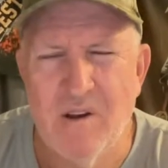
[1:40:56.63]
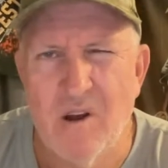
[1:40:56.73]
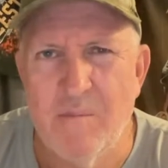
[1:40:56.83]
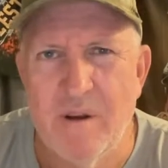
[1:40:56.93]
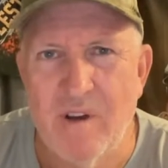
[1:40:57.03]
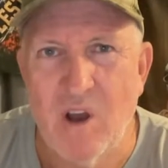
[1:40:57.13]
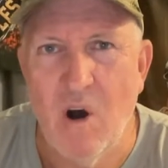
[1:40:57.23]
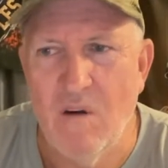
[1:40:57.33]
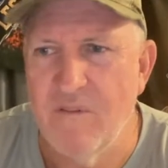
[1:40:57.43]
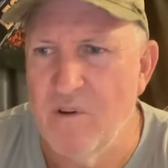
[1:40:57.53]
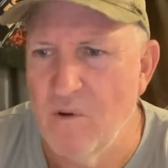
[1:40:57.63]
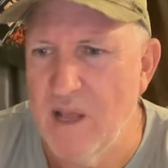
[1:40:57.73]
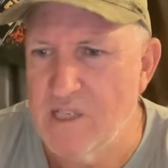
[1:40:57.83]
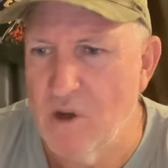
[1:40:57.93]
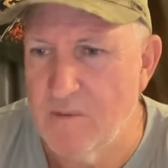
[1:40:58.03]
I've got a bit of a cough and all
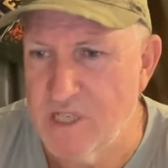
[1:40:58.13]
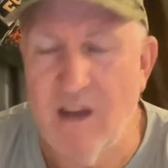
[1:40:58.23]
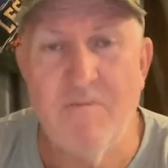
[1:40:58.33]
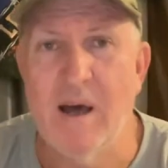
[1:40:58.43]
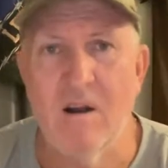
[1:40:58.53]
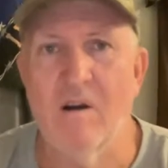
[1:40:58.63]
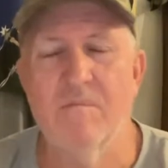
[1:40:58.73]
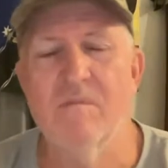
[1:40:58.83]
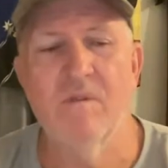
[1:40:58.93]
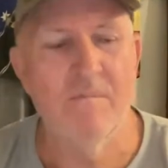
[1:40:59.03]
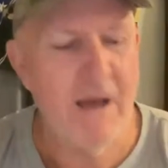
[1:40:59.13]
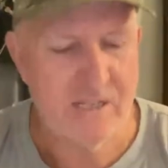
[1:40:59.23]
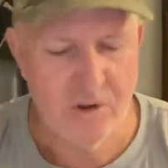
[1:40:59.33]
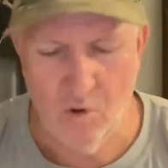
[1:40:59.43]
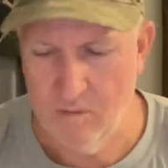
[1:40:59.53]
that type of stuff, but I'm back
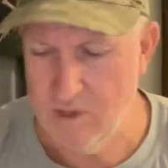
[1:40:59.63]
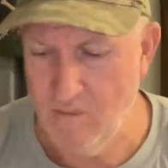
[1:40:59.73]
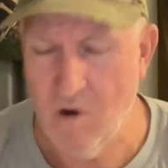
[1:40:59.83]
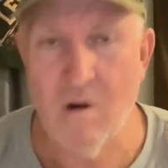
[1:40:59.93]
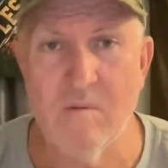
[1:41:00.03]
to normal tomorrow.